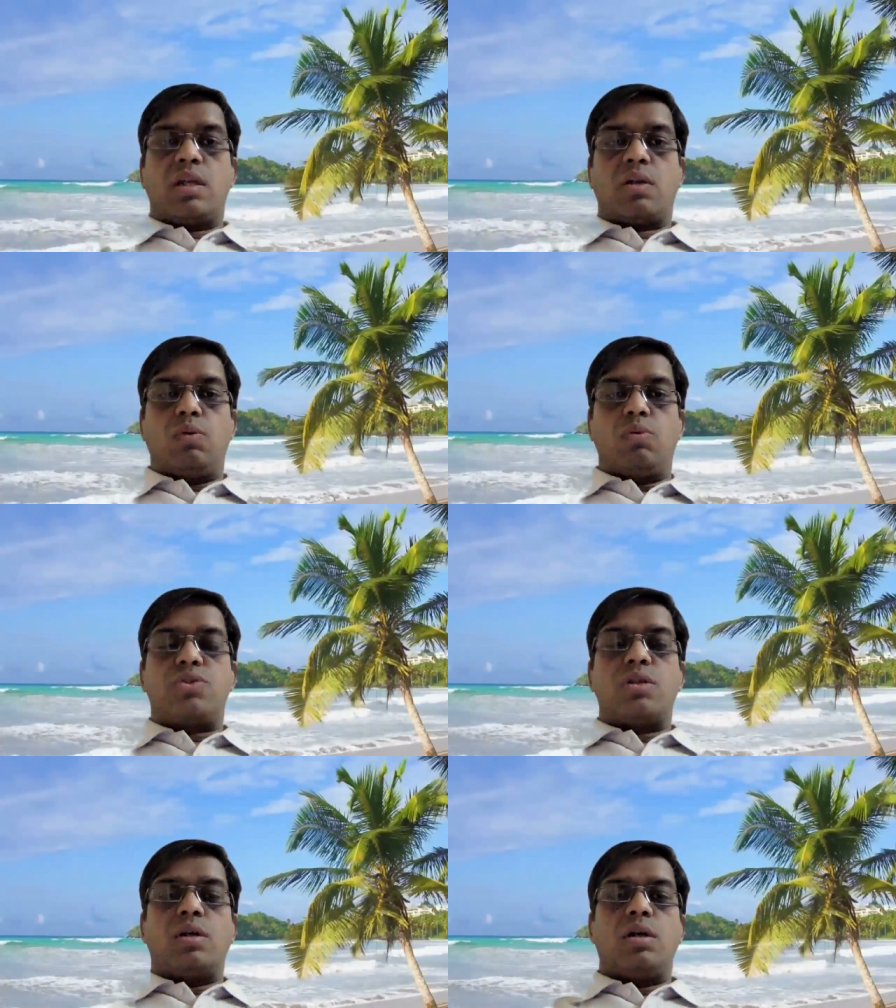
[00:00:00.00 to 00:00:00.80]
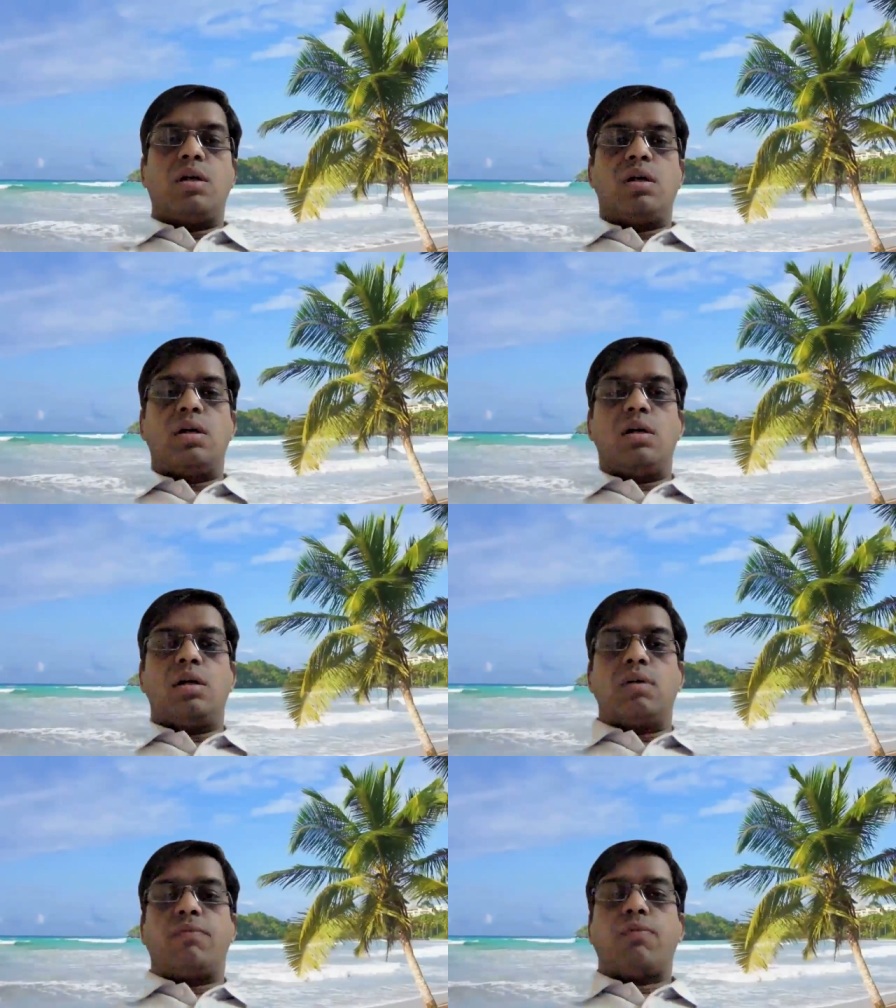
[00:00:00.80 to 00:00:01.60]
includes
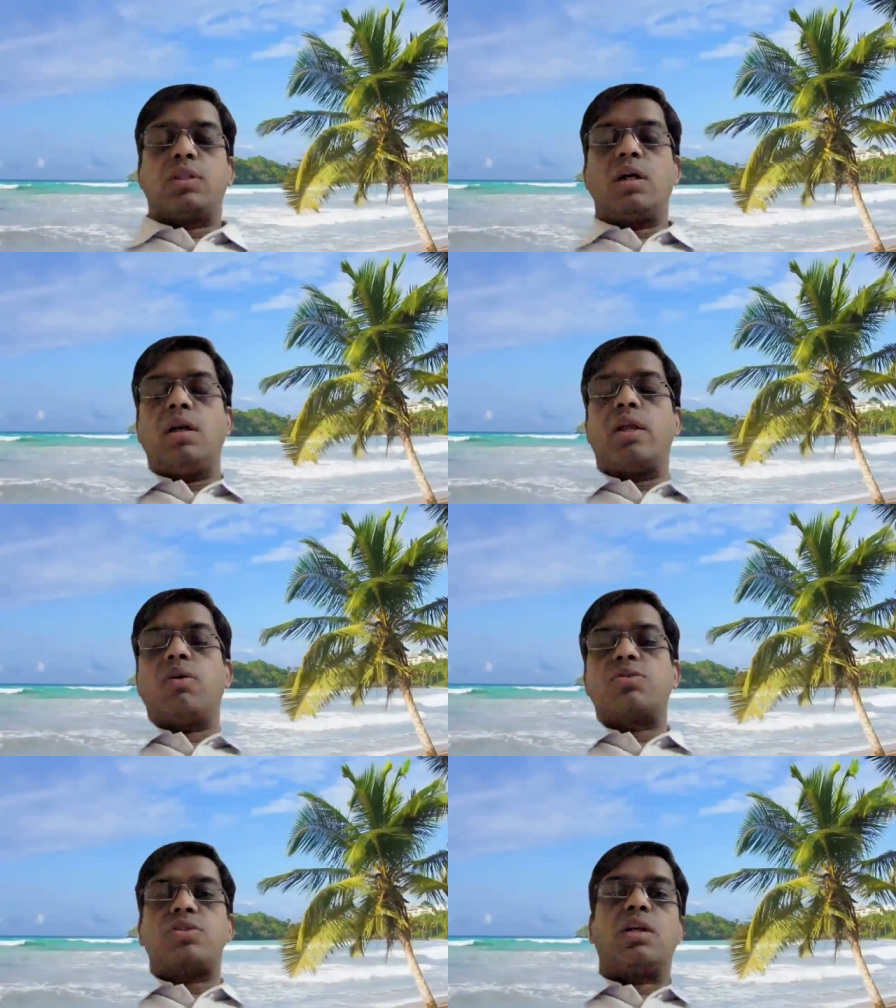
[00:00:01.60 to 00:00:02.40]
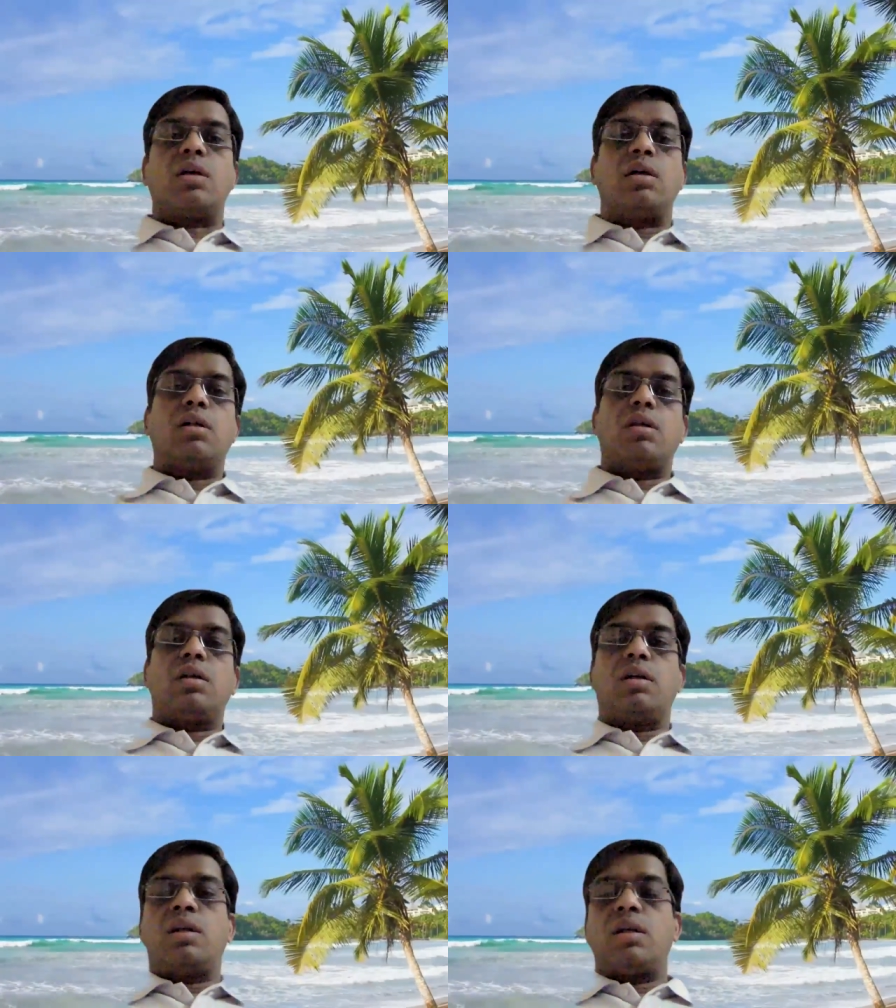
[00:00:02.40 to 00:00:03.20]
for the early onset
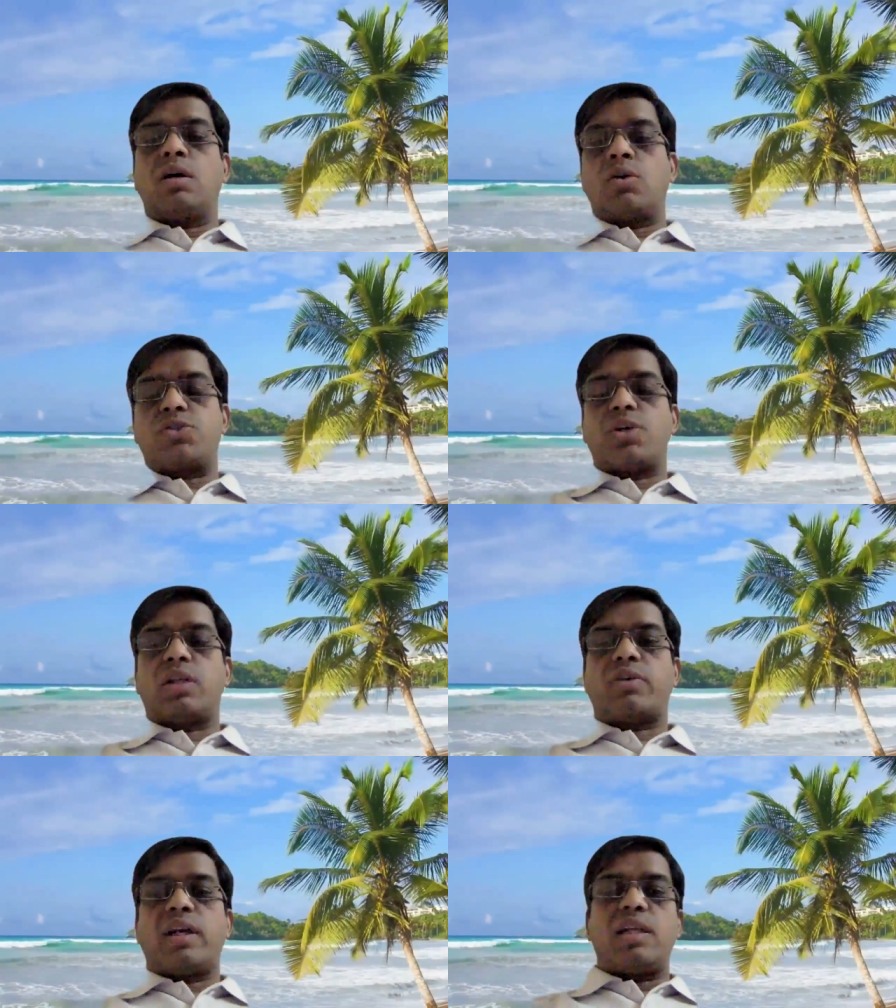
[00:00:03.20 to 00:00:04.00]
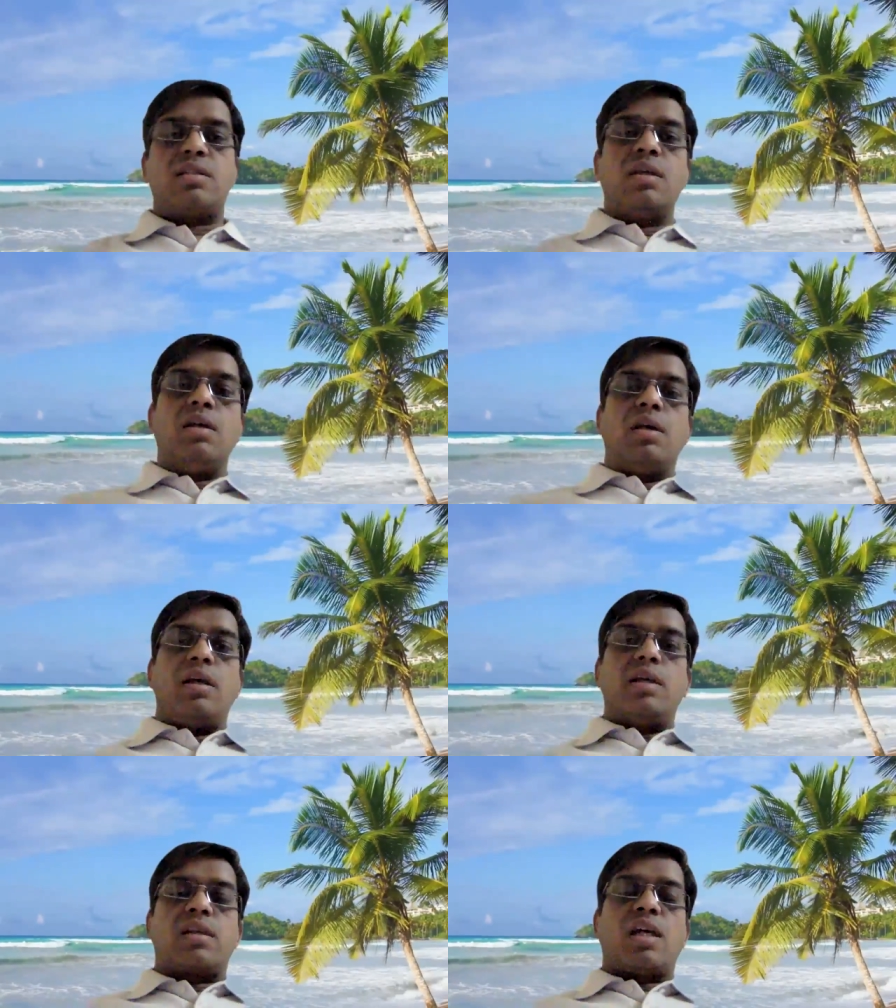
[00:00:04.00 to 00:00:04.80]
osteoarthritis
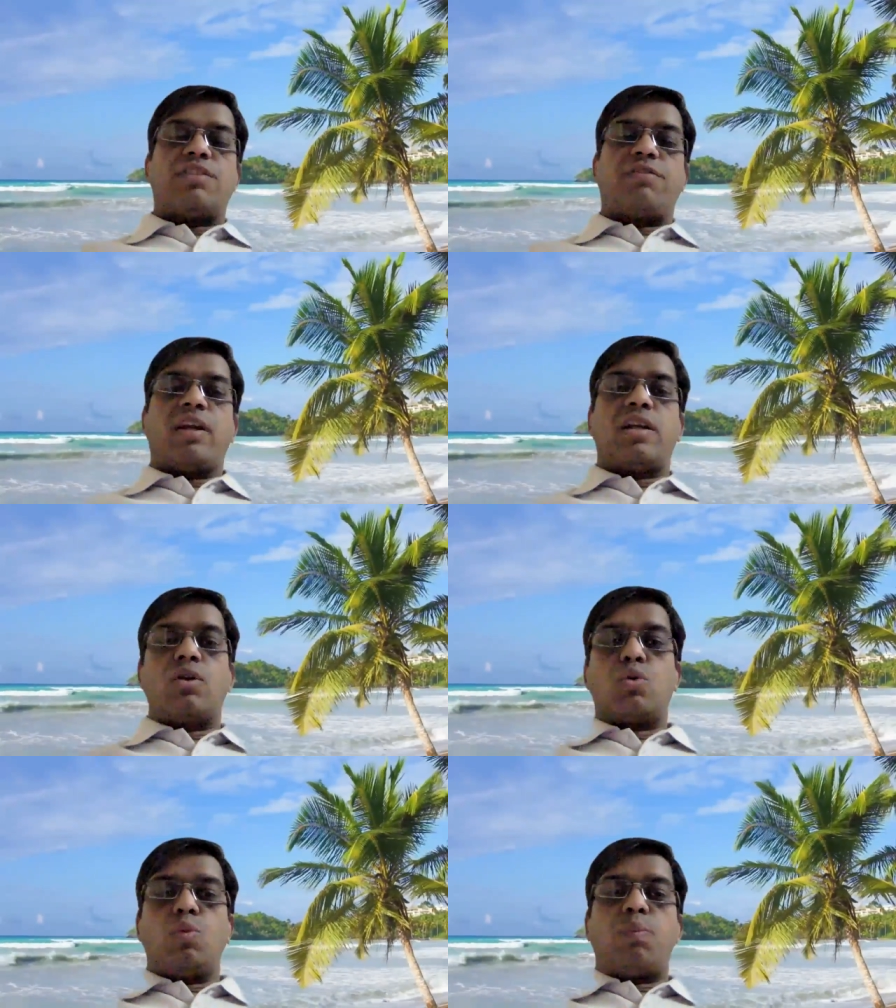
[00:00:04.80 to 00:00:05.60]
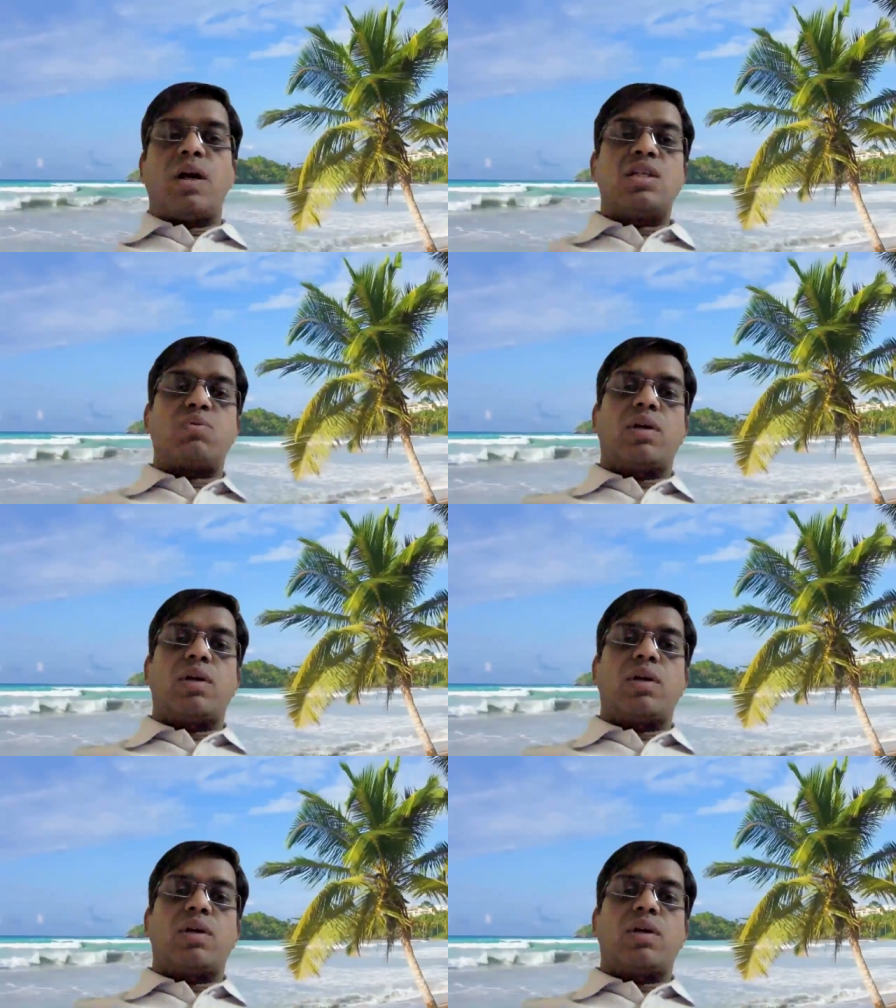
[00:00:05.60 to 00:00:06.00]
is classified into two parts.